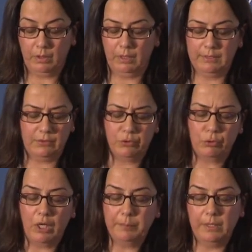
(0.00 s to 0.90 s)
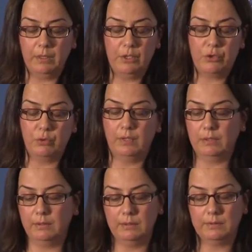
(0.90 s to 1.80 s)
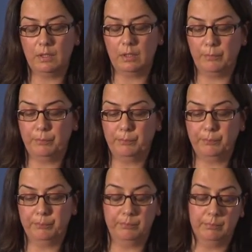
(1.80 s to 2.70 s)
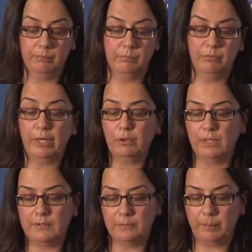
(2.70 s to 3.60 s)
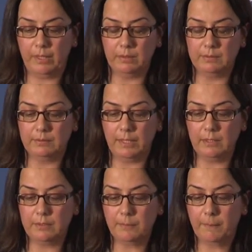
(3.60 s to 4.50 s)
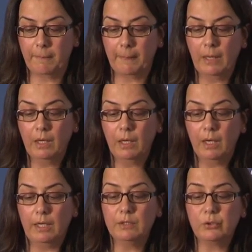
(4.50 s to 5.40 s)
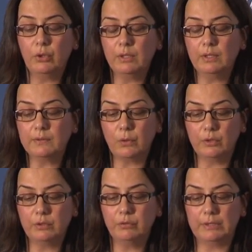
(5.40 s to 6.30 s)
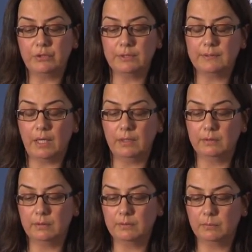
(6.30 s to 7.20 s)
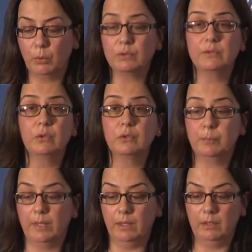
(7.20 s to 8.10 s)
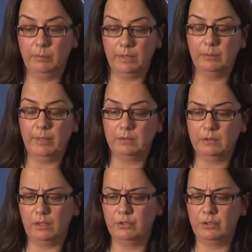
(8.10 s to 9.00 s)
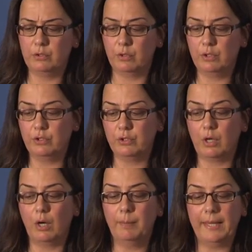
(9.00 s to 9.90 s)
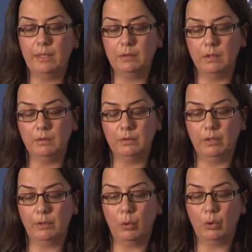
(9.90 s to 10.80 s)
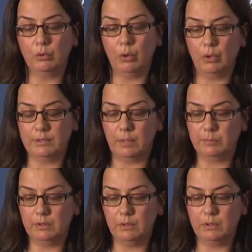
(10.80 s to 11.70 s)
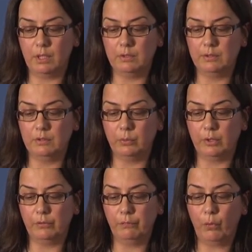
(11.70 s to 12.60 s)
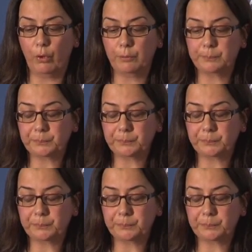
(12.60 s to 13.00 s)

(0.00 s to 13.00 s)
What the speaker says: it should not be an issue that is regulated by the state. In Turkey, certain religious titles, mostly used by the Bektashi tradition, are banned under an old law adopted in 1924.